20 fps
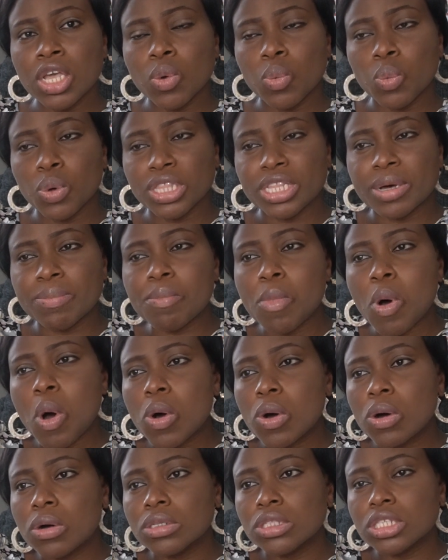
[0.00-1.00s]
with the
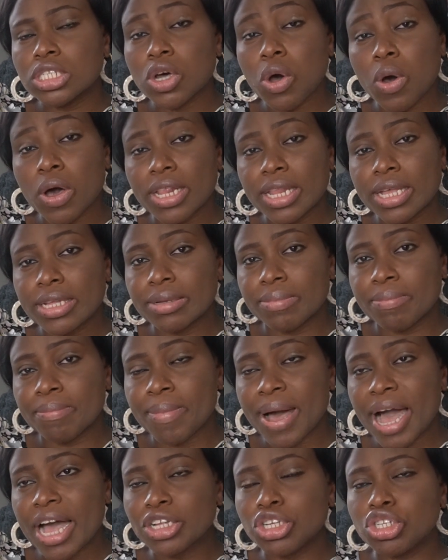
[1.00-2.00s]
mall toilet and
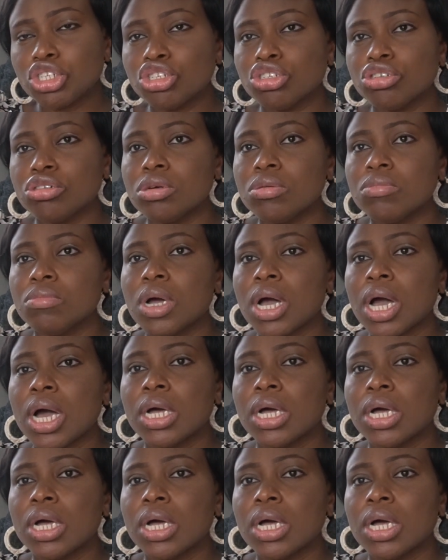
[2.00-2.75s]
bathroom,